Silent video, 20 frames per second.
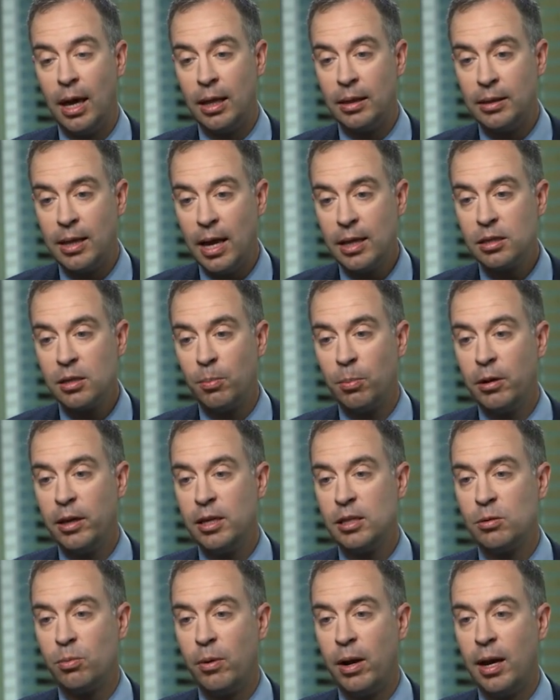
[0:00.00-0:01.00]
and that's a
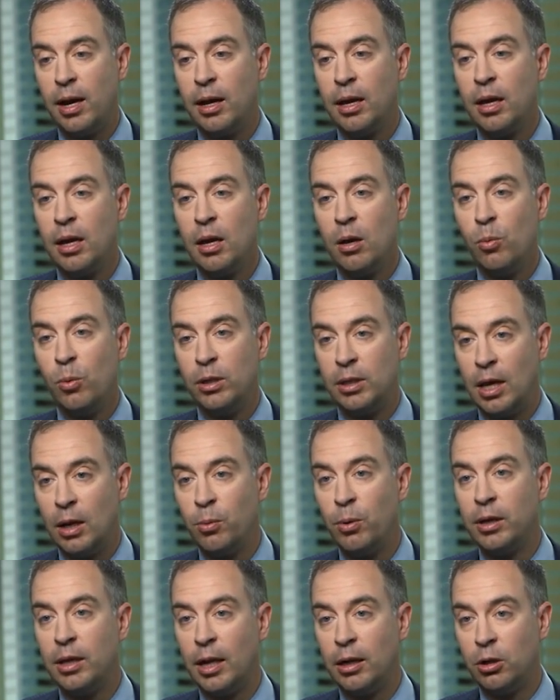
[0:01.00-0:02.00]
place where we
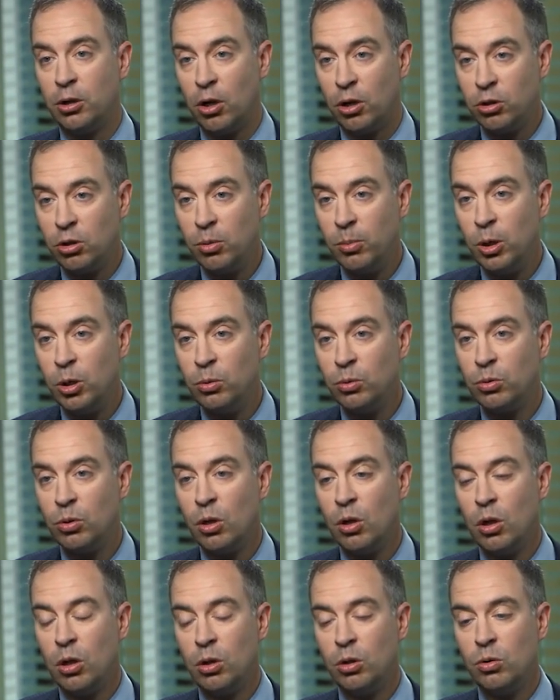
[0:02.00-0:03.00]
think we can contribute